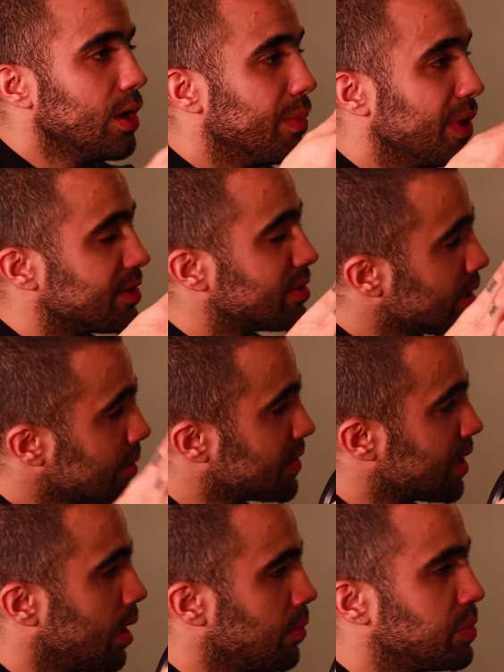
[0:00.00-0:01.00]
But
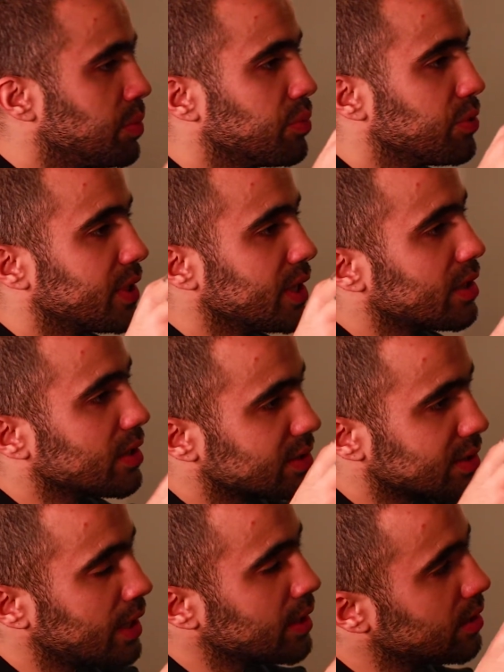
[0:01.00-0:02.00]
sometimes people take a
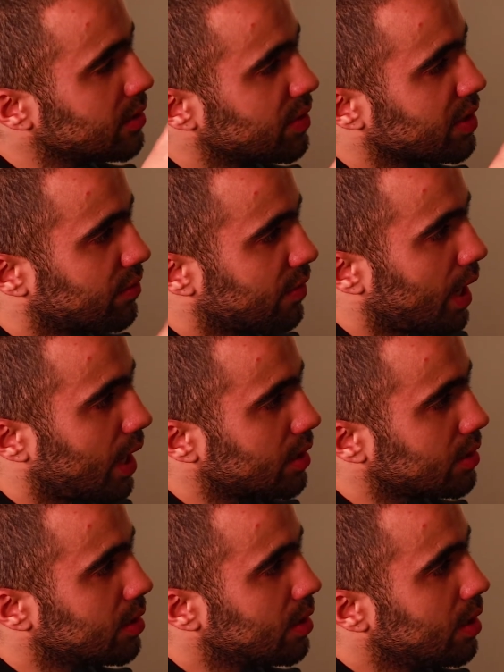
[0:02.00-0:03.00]
scientific
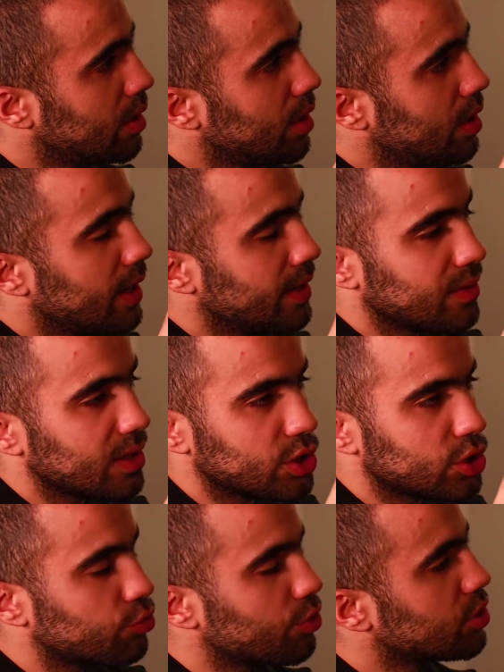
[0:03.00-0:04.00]
fact and they
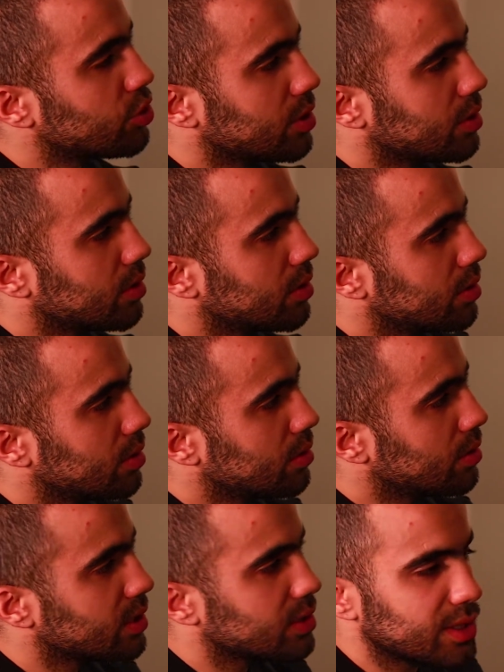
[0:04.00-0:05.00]
stretch it.
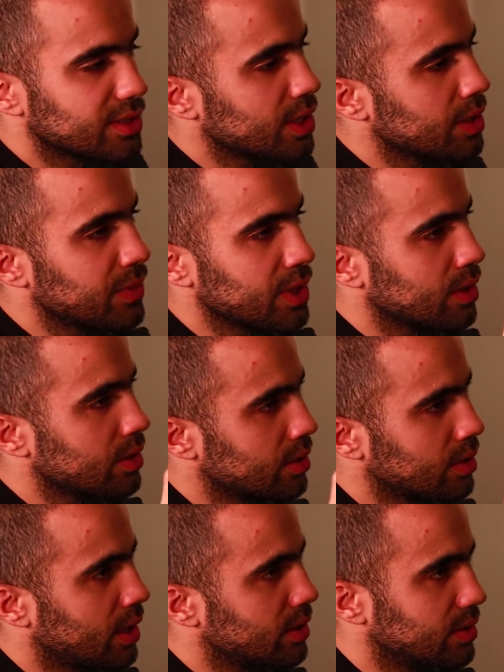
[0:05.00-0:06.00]
That's the same thing that the
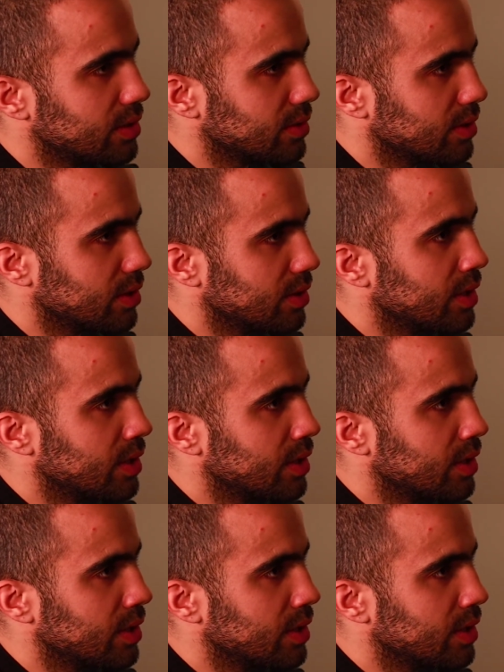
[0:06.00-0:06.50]
Nazis did.